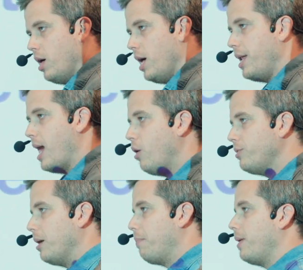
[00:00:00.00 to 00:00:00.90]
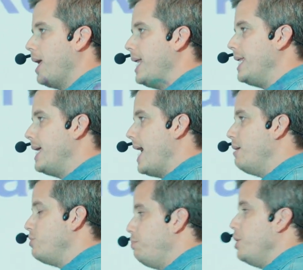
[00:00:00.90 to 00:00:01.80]
and now they're playing
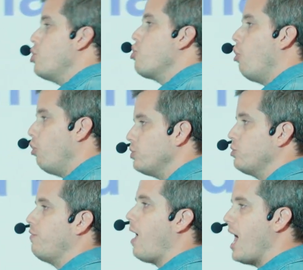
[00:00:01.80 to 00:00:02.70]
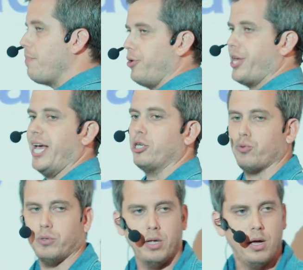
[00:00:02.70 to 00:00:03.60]
games because of hyper
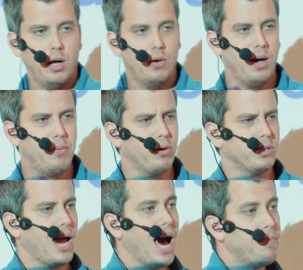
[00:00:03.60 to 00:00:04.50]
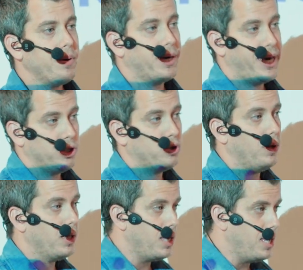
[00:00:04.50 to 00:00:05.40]
casual, right? Because an hyper
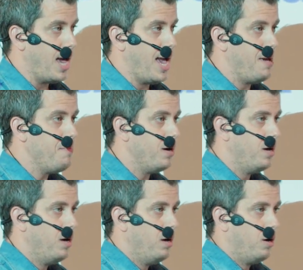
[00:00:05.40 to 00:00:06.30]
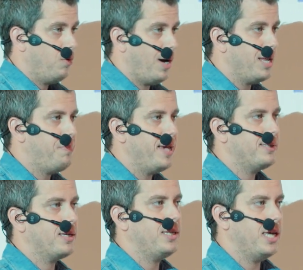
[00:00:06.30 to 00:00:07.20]
casual game, right,
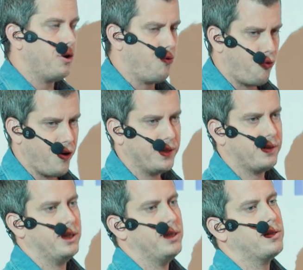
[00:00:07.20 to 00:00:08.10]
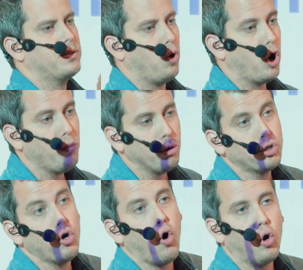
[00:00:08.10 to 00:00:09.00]
basically addresses
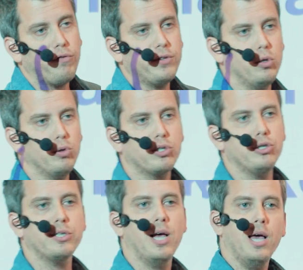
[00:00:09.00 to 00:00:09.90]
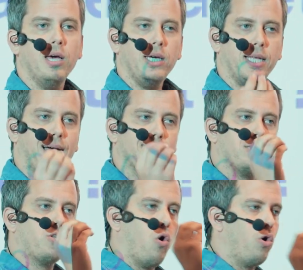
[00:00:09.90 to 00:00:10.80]
almost all of the users. It
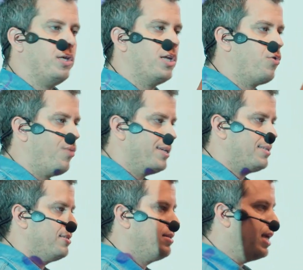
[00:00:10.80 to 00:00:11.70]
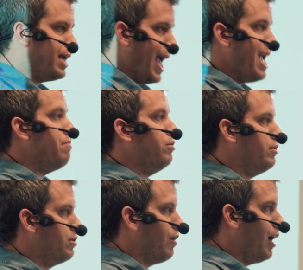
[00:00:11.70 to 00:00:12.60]
doesn't only addresses
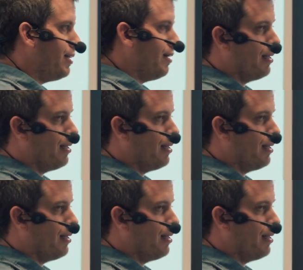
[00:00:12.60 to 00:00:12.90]
gamers, right? I